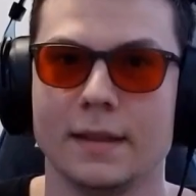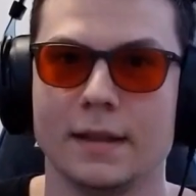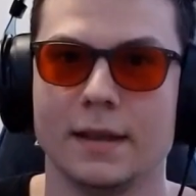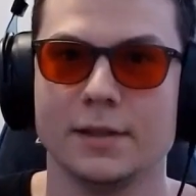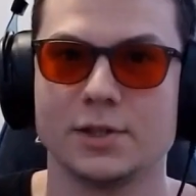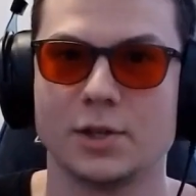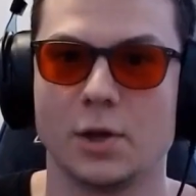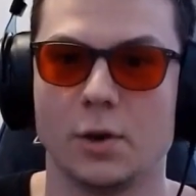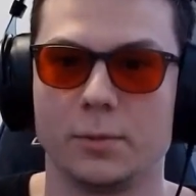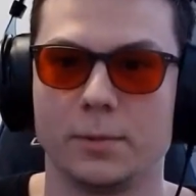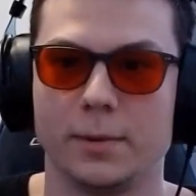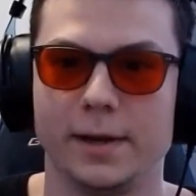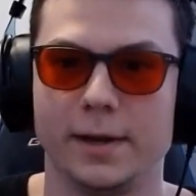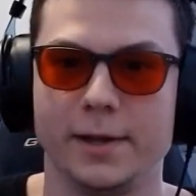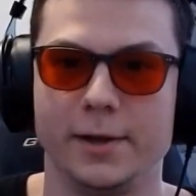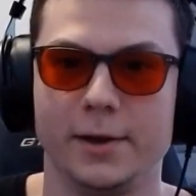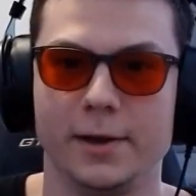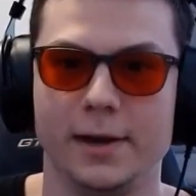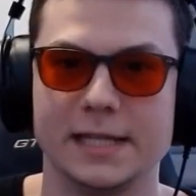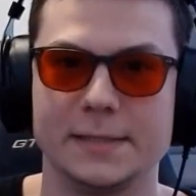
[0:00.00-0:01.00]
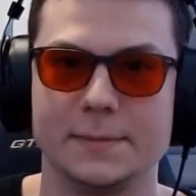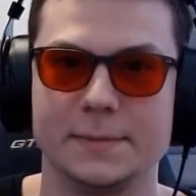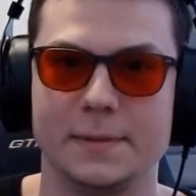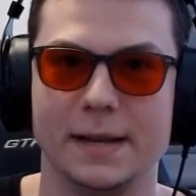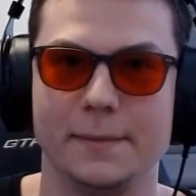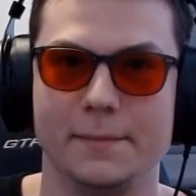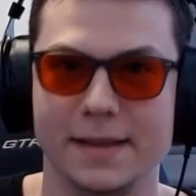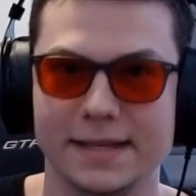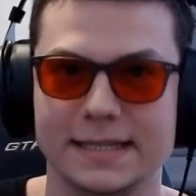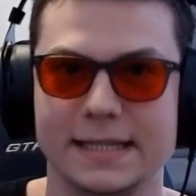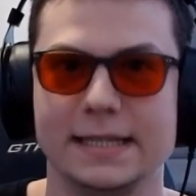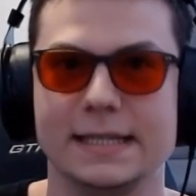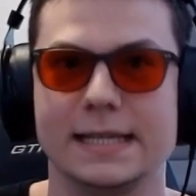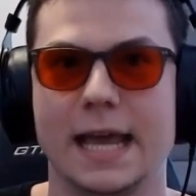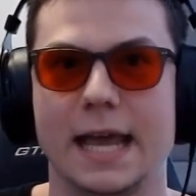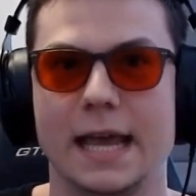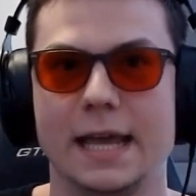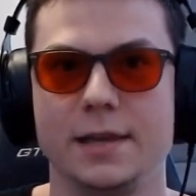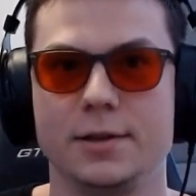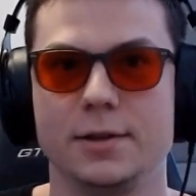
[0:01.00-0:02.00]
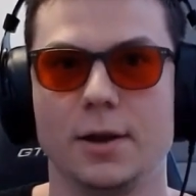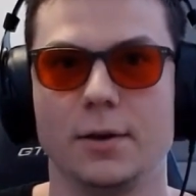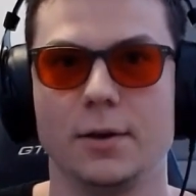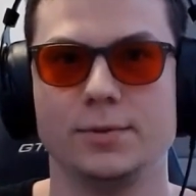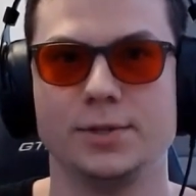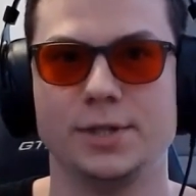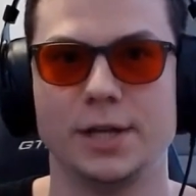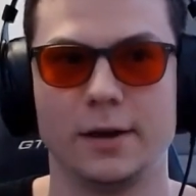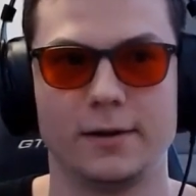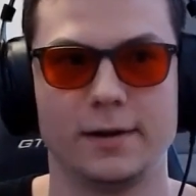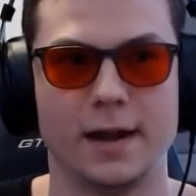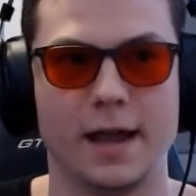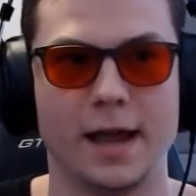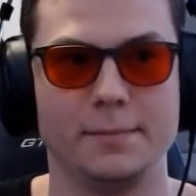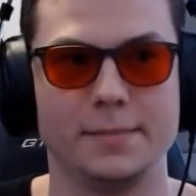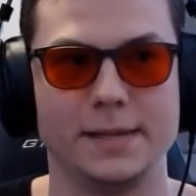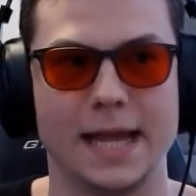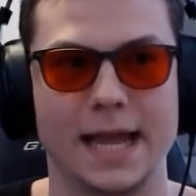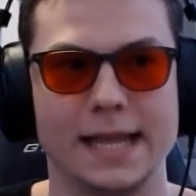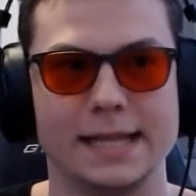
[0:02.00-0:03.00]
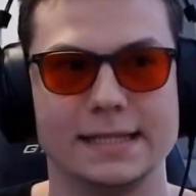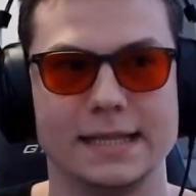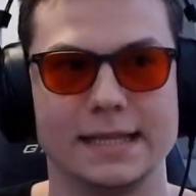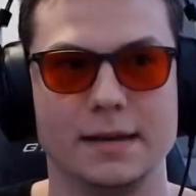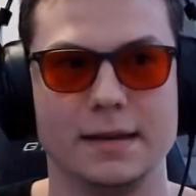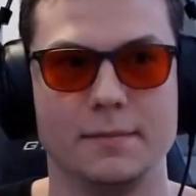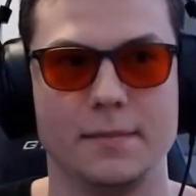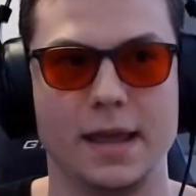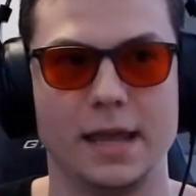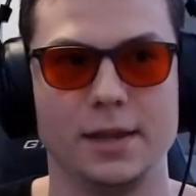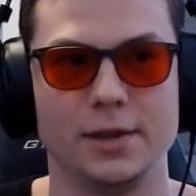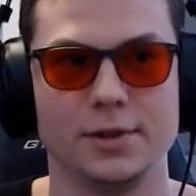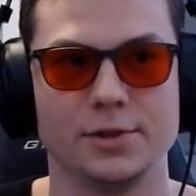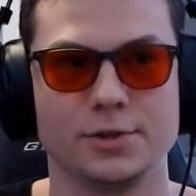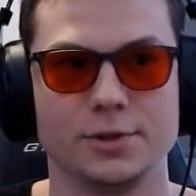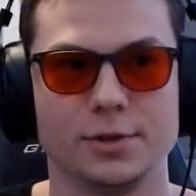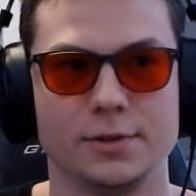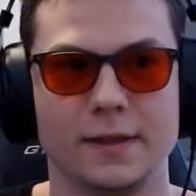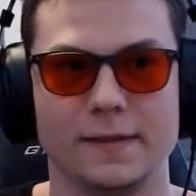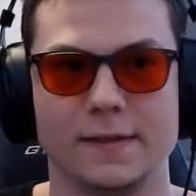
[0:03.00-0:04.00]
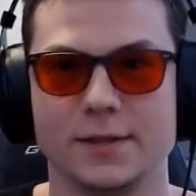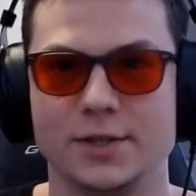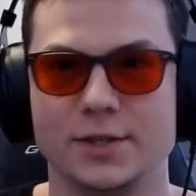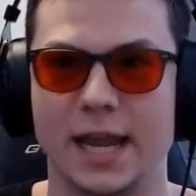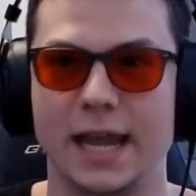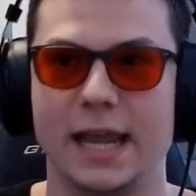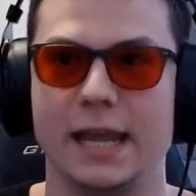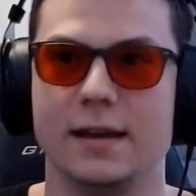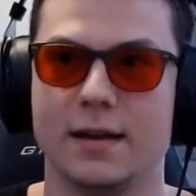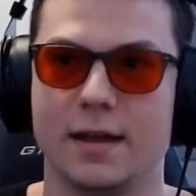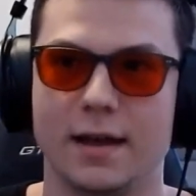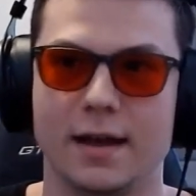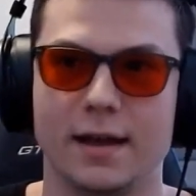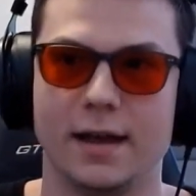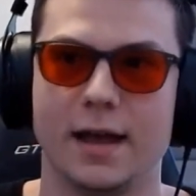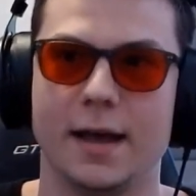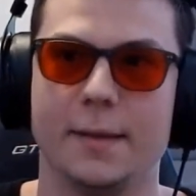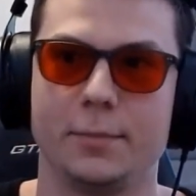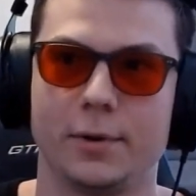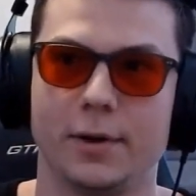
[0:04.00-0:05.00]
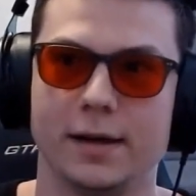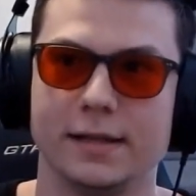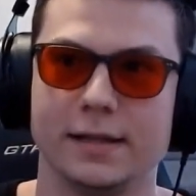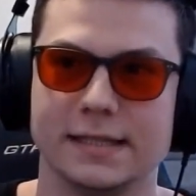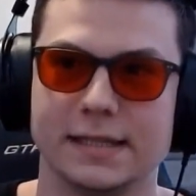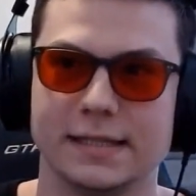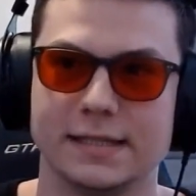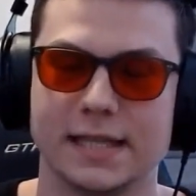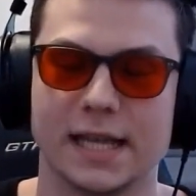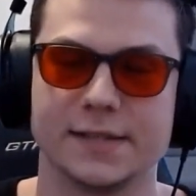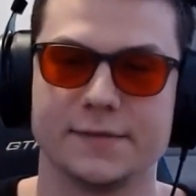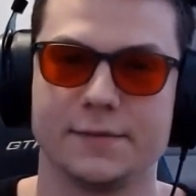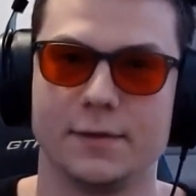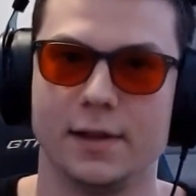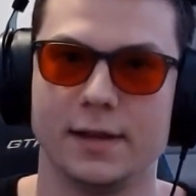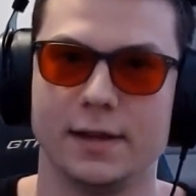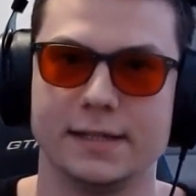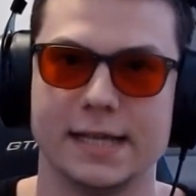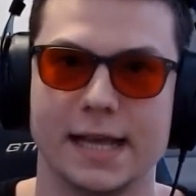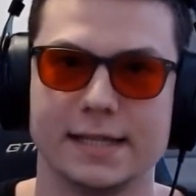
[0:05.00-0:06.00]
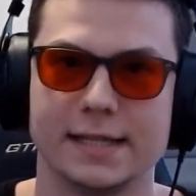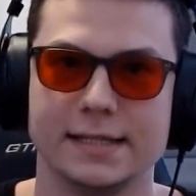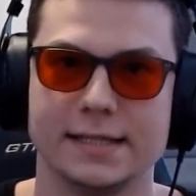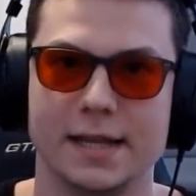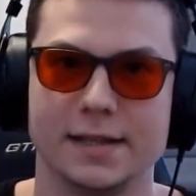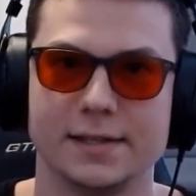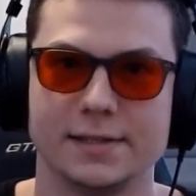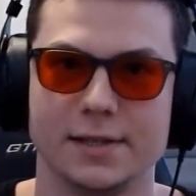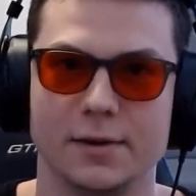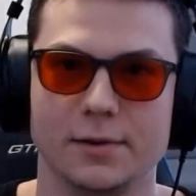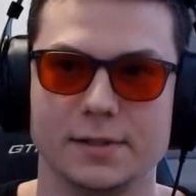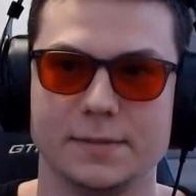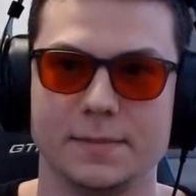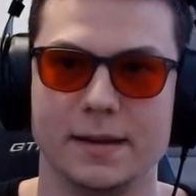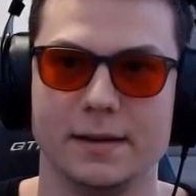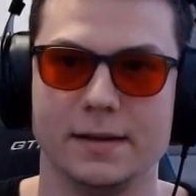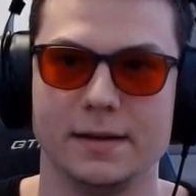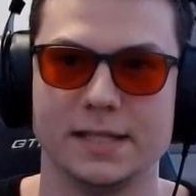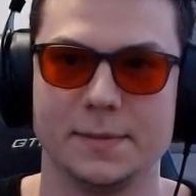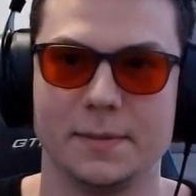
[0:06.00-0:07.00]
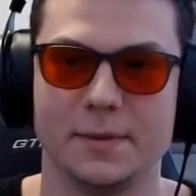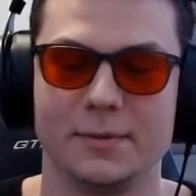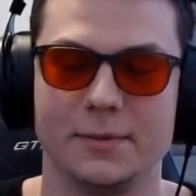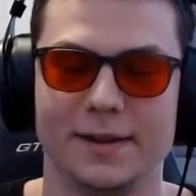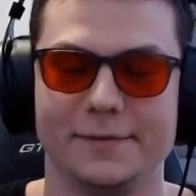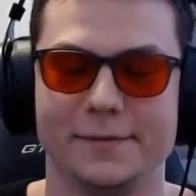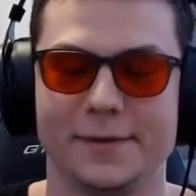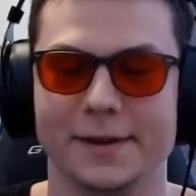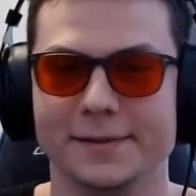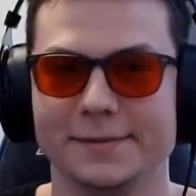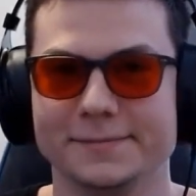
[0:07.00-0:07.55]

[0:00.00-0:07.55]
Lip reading: It's going really good. It's been a busy day, sharing updates and making sure that the chain upgrade's successful on testnet. So it's been really fun.